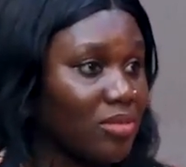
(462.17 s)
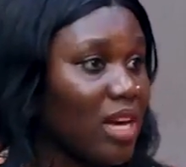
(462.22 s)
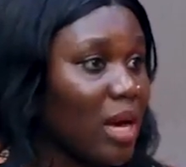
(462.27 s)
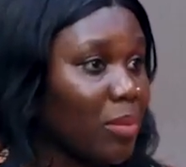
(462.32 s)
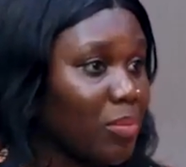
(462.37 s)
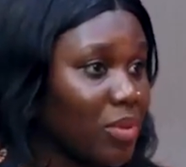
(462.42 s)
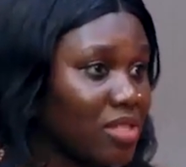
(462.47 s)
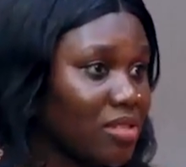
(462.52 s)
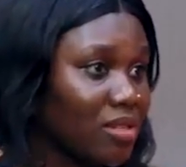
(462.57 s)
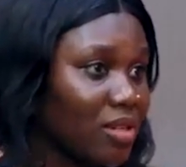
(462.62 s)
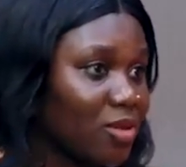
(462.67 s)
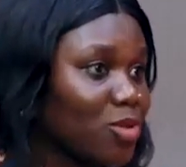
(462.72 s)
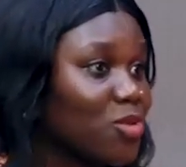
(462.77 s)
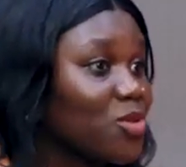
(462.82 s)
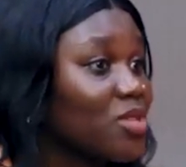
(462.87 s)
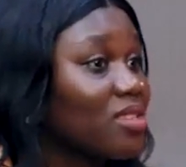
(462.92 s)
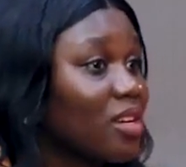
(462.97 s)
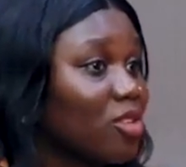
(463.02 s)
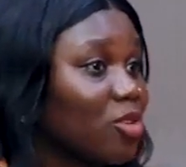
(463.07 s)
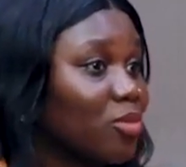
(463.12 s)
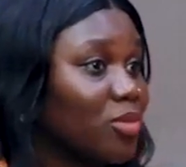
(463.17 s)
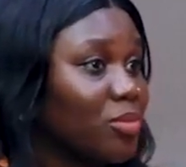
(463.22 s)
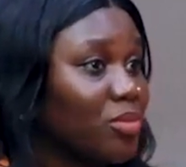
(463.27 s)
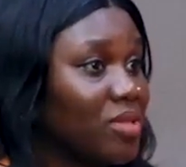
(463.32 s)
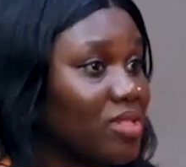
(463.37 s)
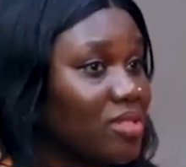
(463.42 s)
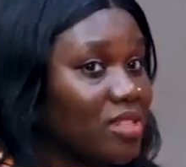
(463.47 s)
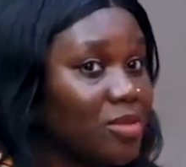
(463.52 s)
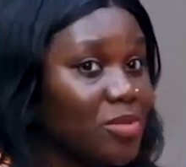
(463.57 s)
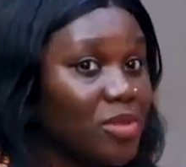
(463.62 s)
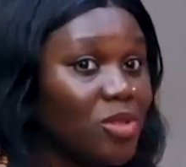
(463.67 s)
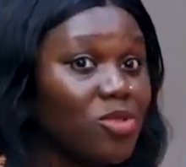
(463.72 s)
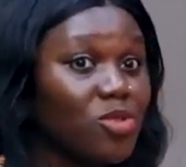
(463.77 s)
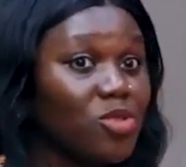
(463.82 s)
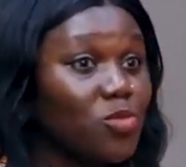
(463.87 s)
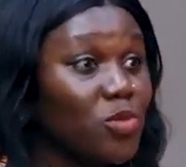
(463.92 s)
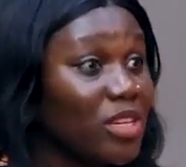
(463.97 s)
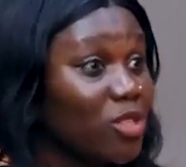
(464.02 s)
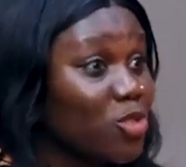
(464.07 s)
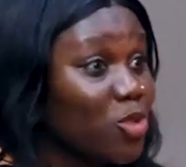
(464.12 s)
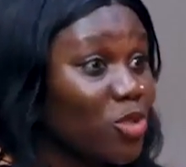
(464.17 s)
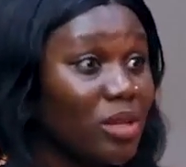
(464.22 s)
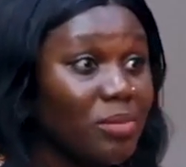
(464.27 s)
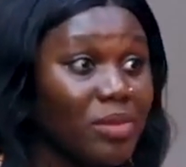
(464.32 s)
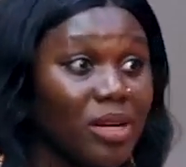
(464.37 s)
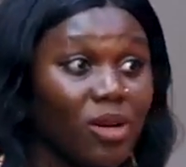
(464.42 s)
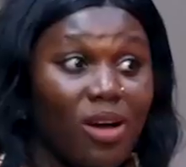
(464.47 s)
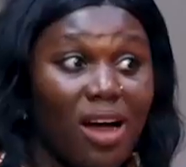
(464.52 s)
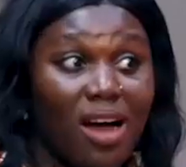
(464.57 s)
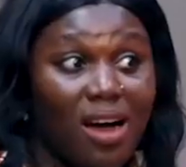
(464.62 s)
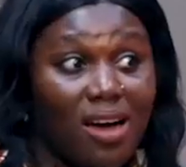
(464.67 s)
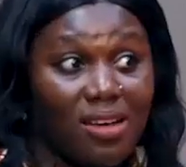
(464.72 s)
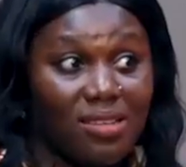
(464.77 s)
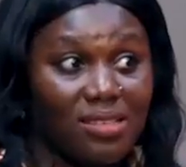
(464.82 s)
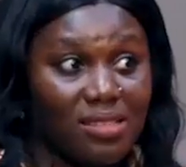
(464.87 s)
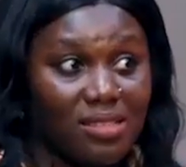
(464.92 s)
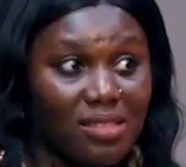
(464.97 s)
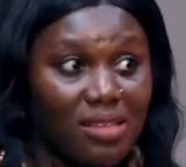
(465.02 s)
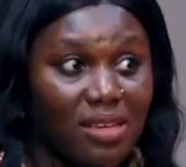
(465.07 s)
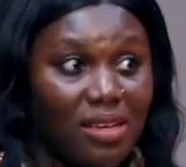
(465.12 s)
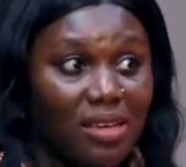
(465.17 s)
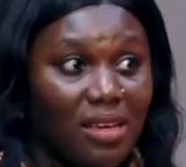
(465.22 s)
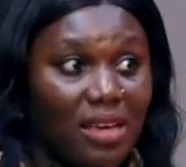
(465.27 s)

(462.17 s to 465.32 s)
capital to start up the business, because we are talking about cars.